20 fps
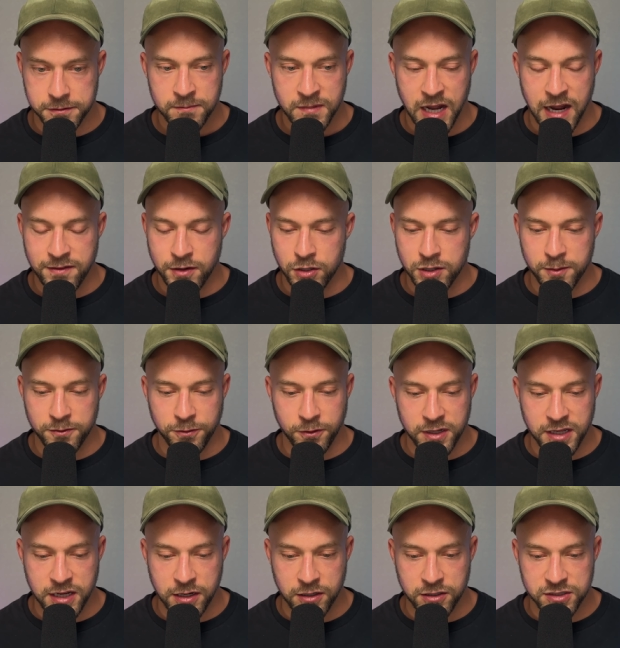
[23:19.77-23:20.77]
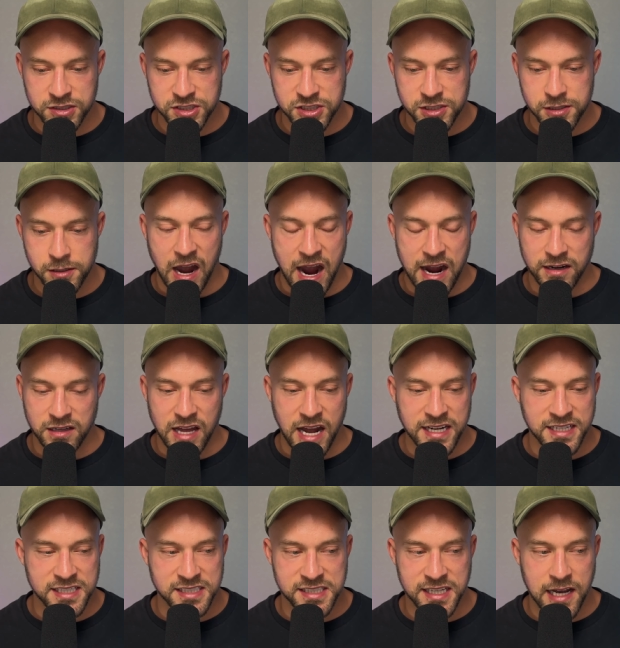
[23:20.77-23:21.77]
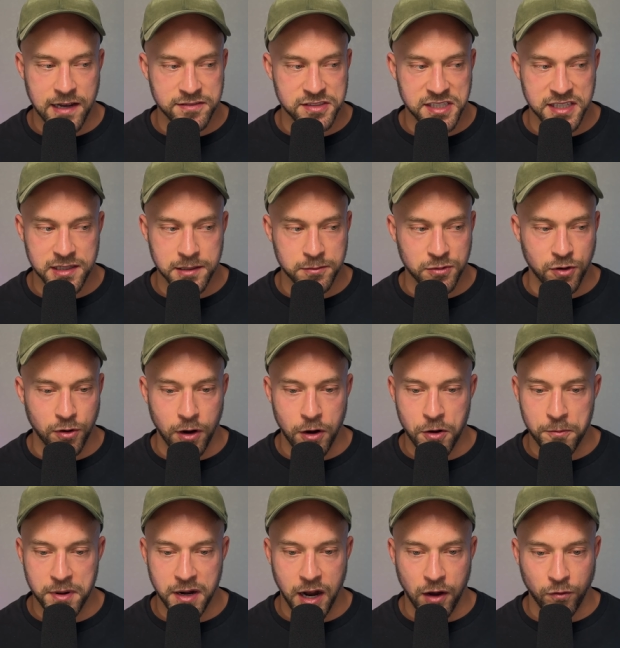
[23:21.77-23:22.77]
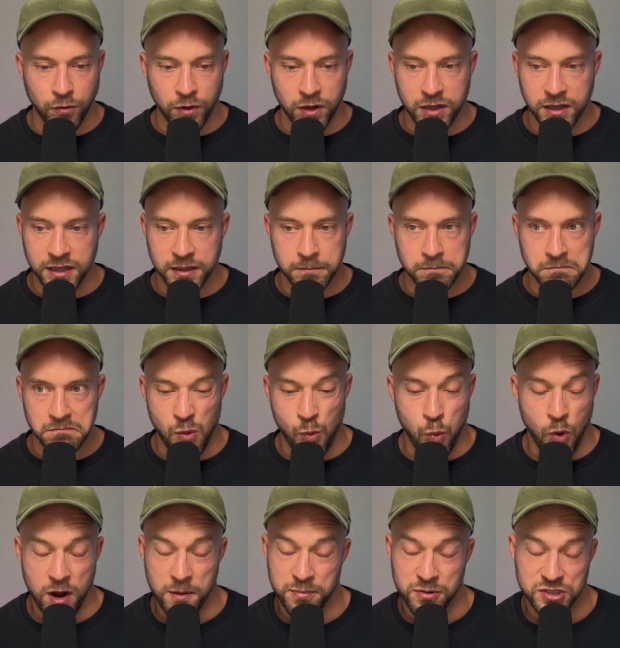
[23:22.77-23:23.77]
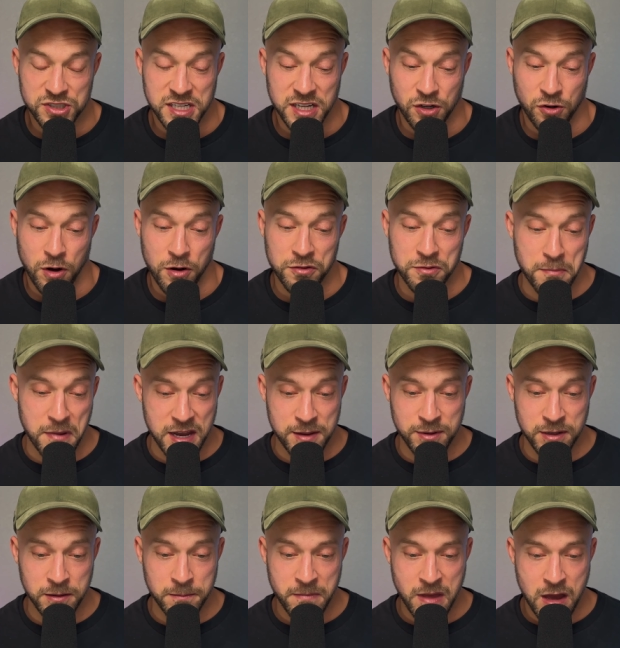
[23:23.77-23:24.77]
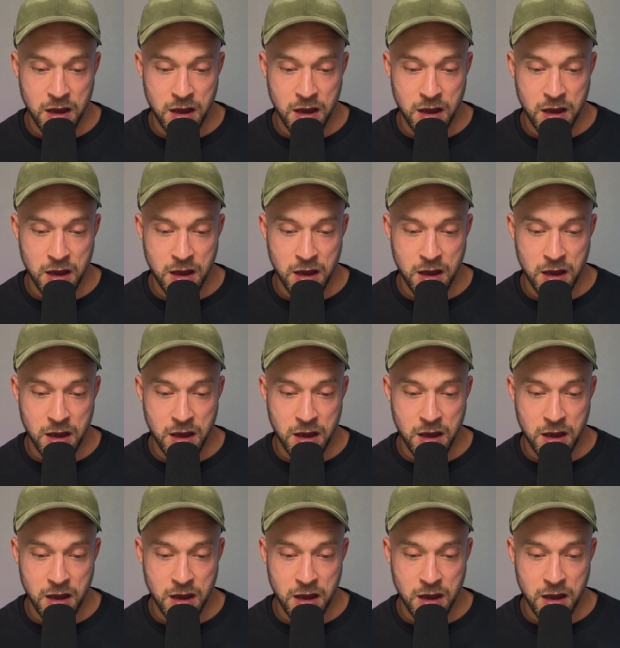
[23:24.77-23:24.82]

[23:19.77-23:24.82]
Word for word: I've known them for years. I'd like to say I've seen them grow, but I really, 1% growth maybe,